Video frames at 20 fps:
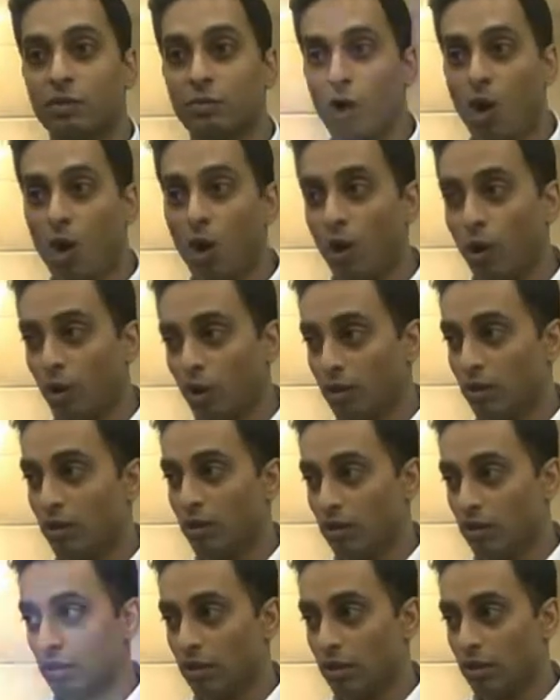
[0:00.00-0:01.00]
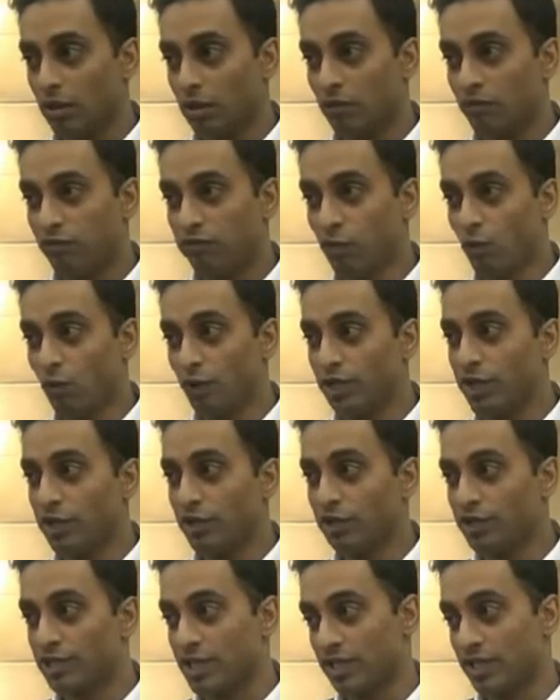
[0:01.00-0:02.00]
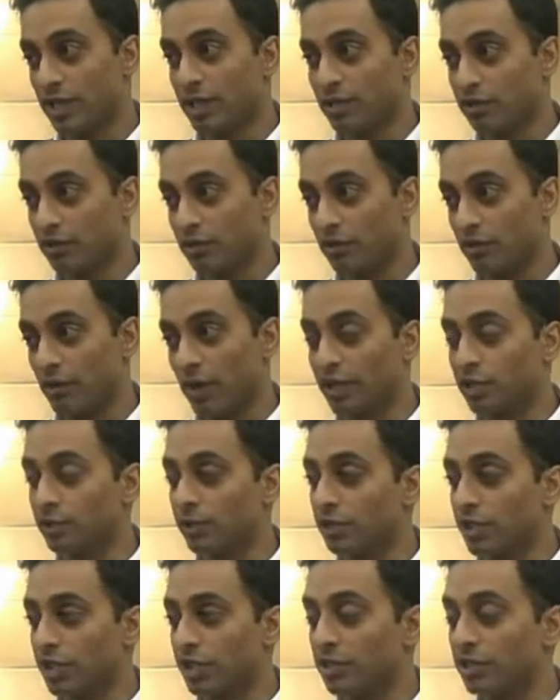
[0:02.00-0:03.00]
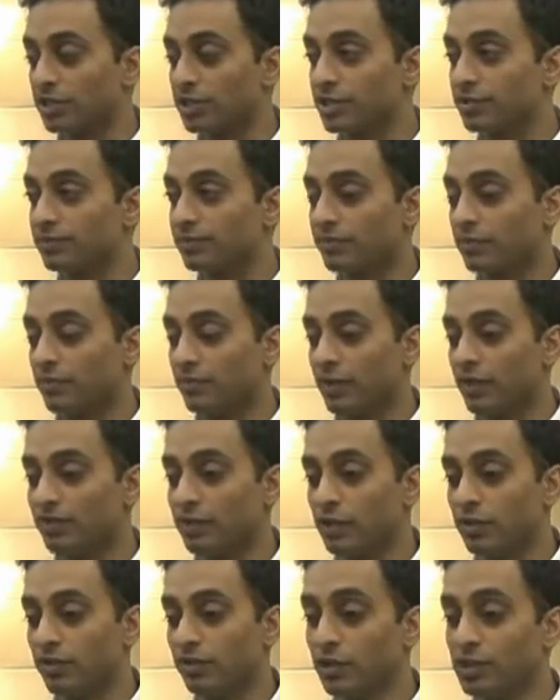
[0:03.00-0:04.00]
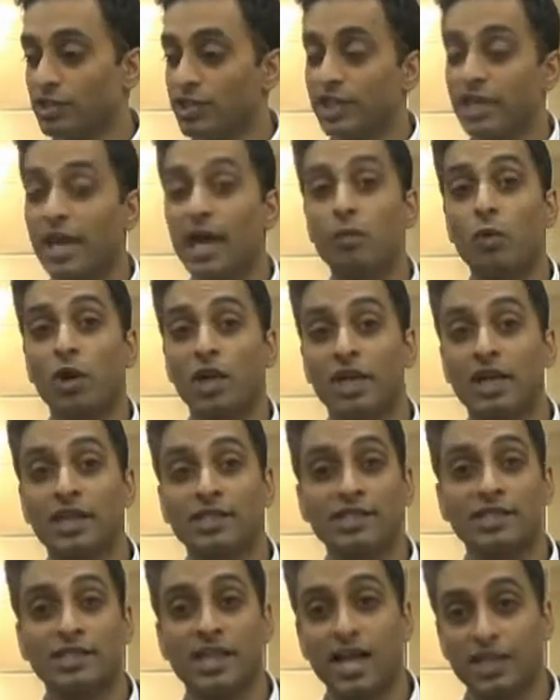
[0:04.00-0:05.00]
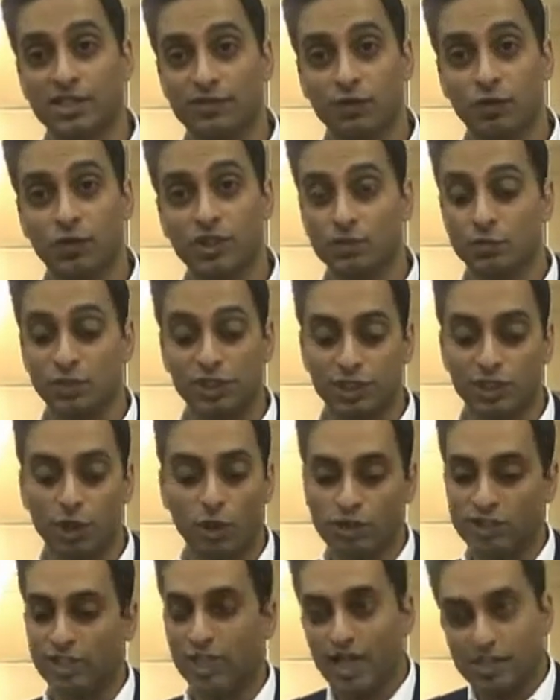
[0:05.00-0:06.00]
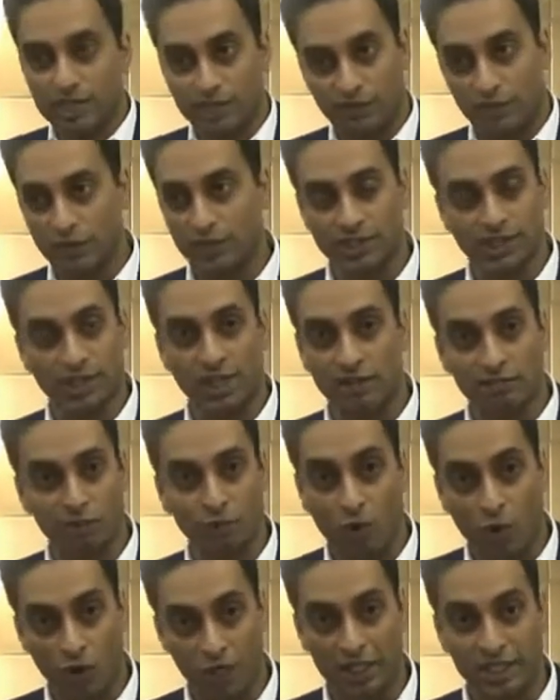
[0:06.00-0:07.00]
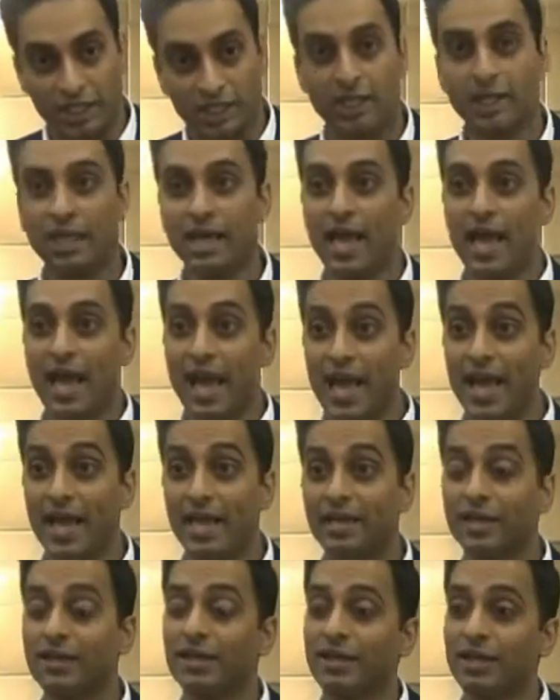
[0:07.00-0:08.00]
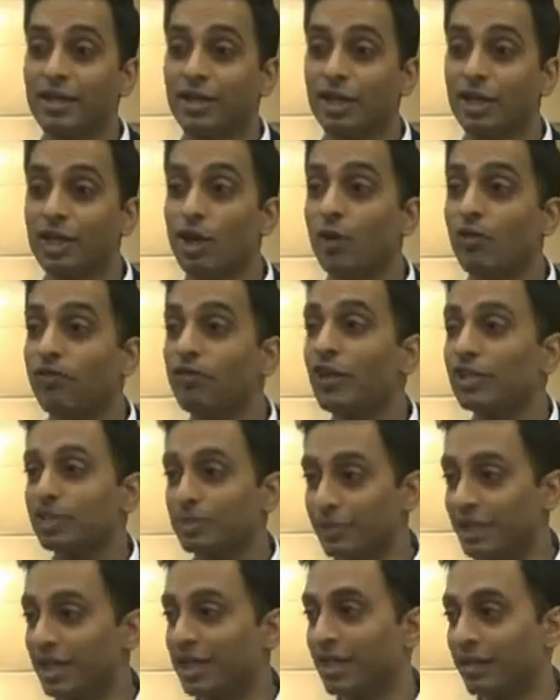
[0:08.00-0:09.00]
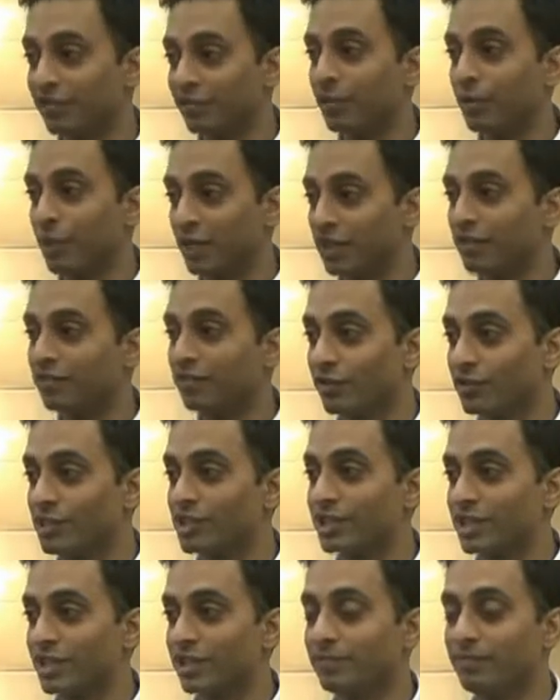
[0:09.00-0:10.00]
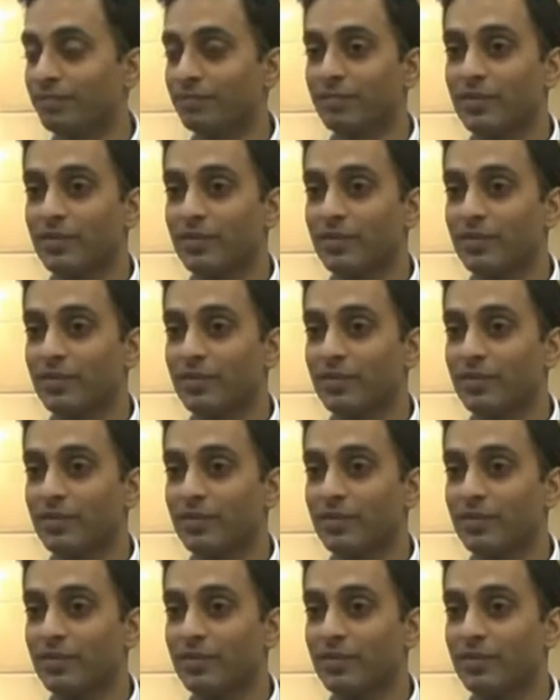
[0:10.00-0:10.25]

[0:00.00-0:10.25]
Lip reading: from all 4 years and then graduate years of the university, and I won it as a saxophonist, which no saxophonist had ever won it, and no freshman had ever won it first year.